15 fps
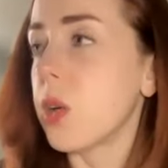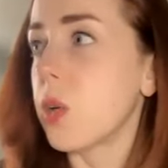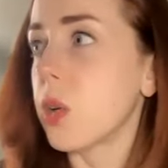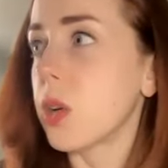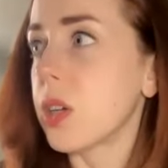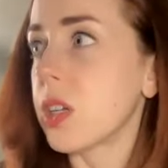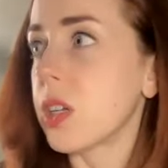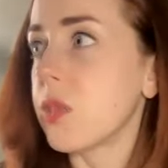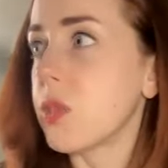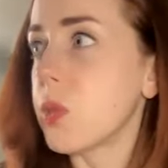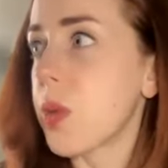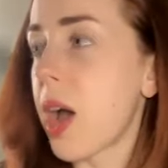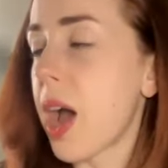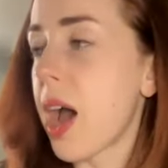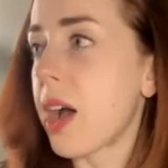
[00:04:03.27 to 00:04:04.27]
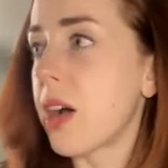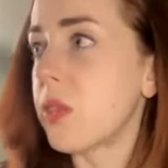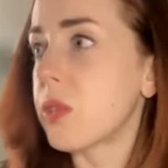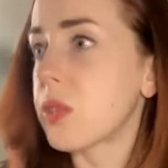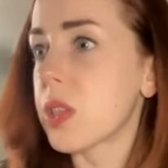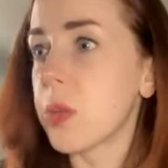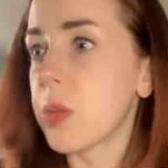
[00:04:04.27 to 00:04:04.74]
Or if you
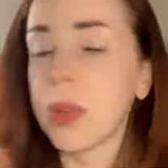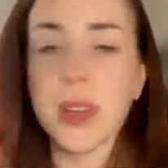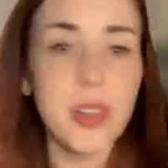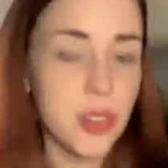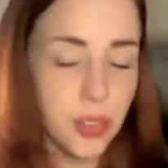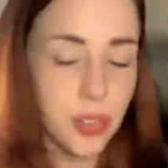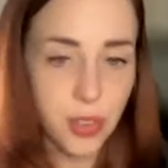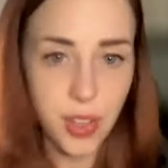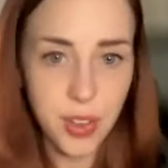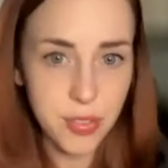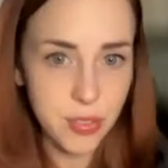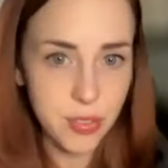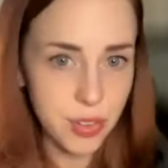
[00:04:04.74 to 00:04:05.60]
have someone in your life,